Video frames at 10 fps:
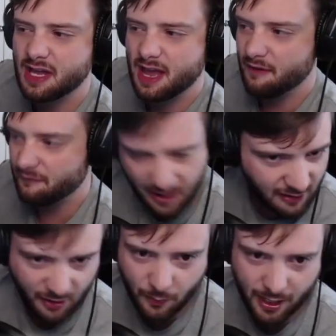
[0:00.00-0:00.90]

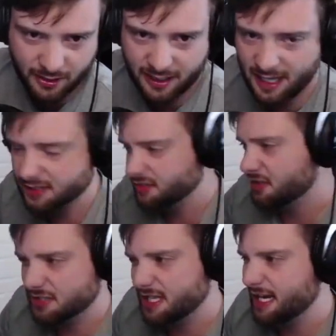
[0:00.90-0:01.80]
very quickly, and so you're
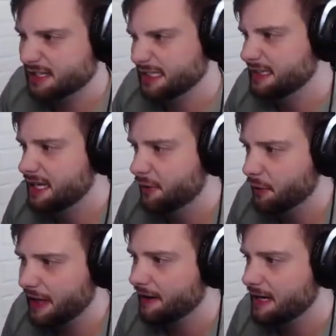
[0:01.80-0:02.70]
just kind of sitting there
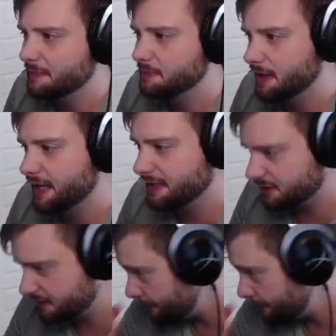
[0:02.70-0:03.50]
without any planes.